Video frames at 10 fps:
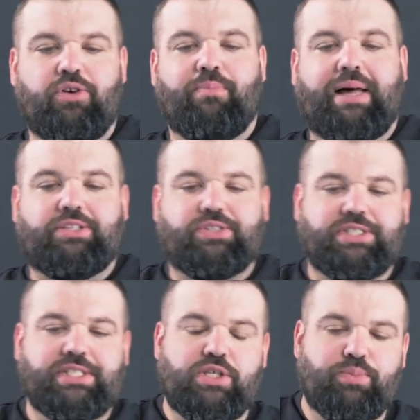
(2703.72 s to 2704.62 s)
your mantra
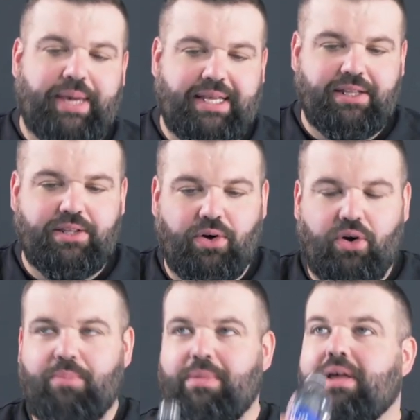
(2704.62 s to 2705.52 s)
since speaking to
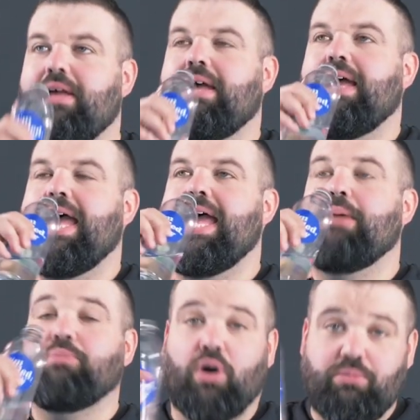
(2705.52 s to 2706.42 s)
Tom?
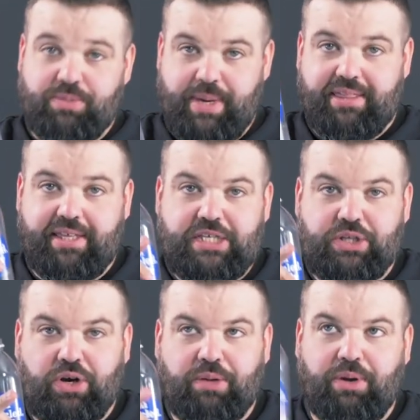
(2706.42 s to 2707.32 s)
Um, Tom Smith, he's
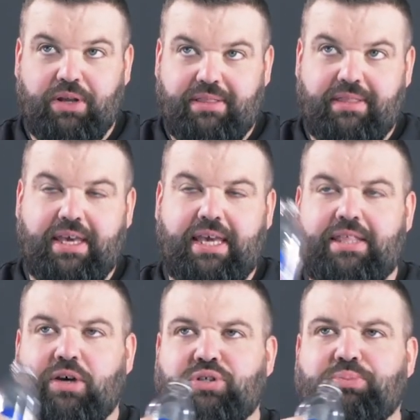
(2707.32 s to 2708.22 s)
talking about the,
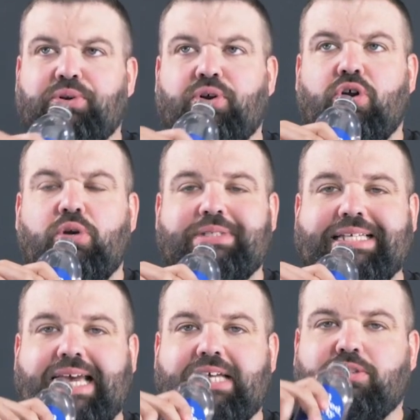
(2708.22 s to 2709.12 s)
the entrepreneur who's a
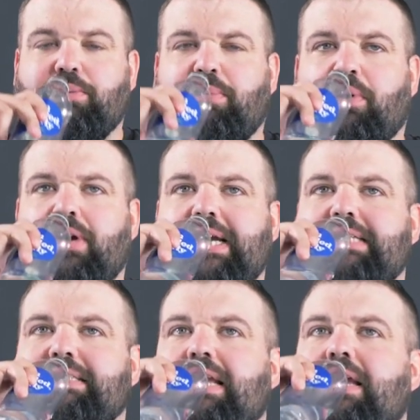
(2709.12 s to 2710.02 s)
guest on my
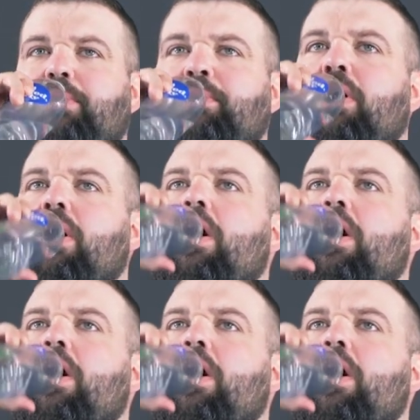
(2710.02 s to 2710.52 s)
podcast. Um,